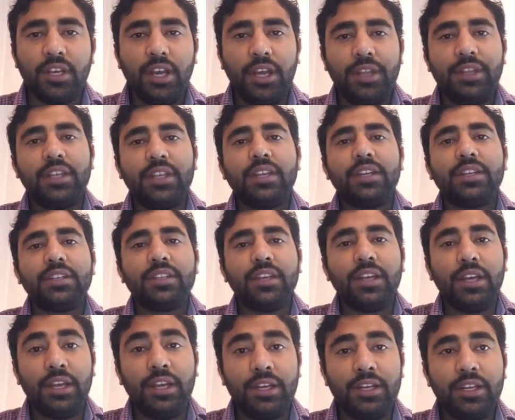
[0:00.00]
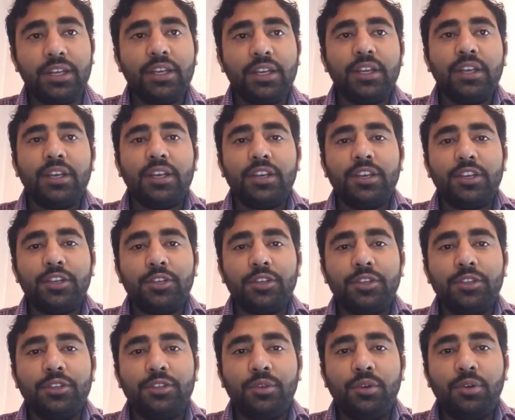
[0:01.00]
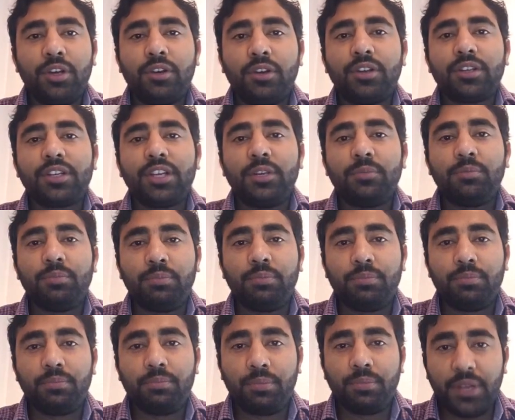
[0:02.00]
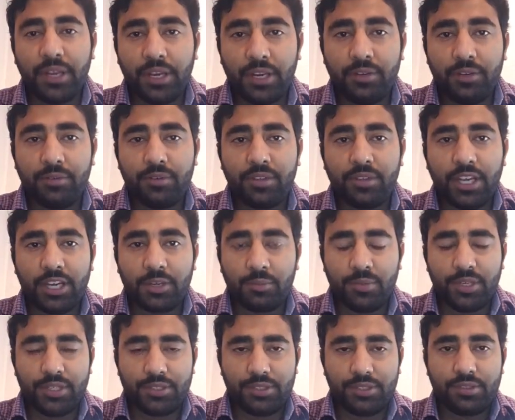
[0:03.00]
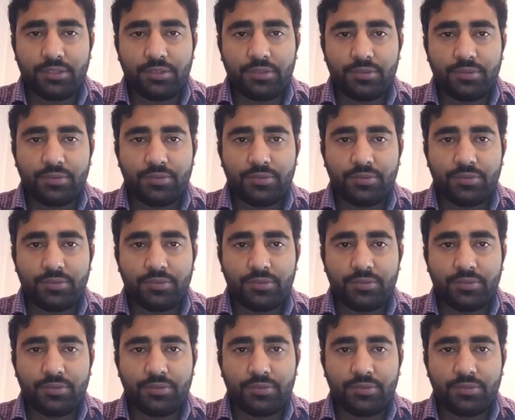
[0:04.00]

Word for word: And then at the end, you are not get paid that much